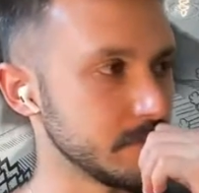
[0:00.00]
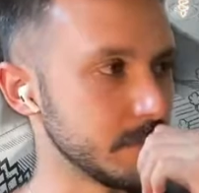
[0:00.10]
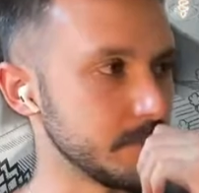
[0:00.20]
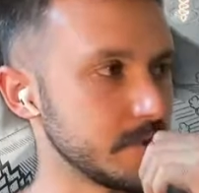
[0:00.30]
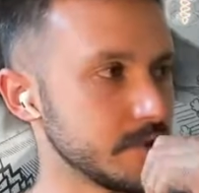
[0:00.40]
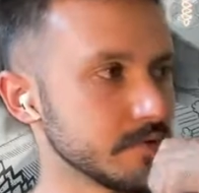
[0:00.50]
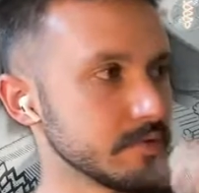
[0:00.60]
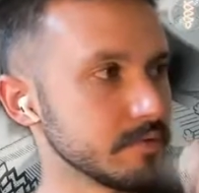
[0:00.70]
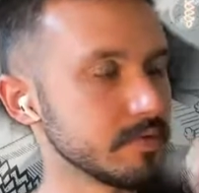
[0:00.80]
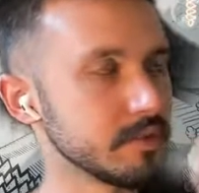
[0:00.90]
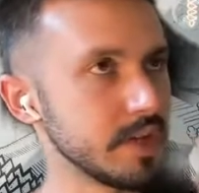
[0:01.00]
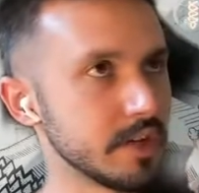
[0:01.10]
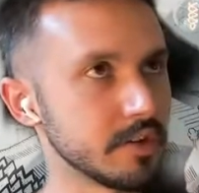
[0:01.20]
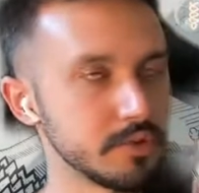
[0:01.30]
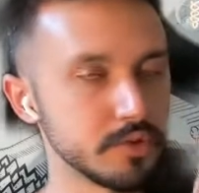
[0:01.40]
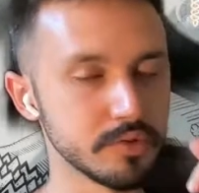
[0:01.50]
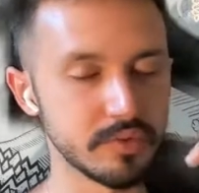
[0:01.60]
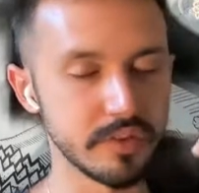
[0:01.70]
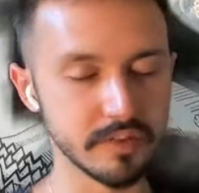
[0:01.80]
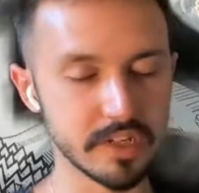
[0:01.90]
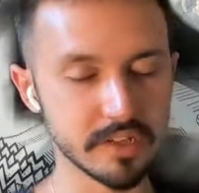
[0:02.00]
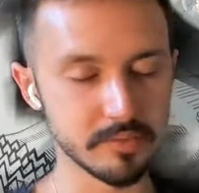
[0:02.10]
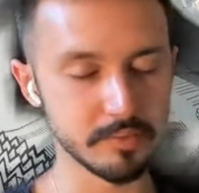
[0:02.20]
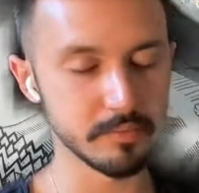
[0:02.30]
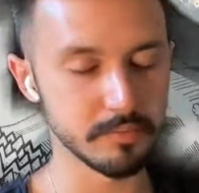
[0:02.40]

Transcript: couldn't be because yeah, node restart